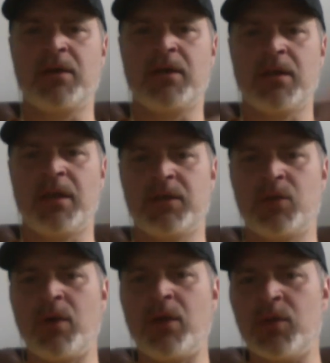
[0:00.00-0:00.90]
and I like to
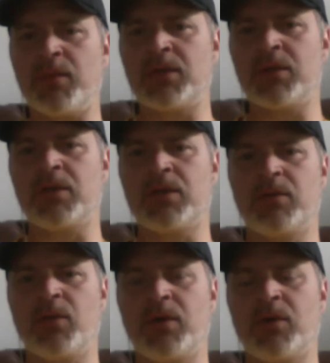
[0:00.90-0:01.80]
welcome into the
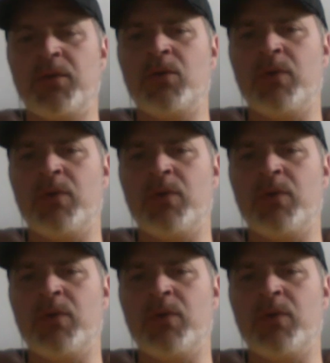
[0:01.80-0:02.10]
welcome you,